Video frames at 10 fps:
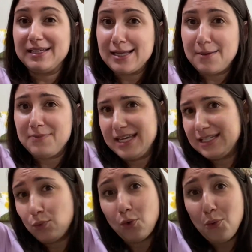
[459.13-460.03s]
up
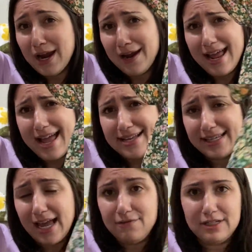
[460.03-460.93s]
this. We'll wear it as
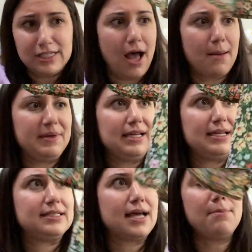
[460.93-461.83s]
kind of a top
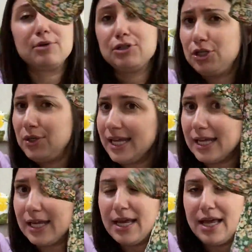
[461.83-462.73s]
or tunic,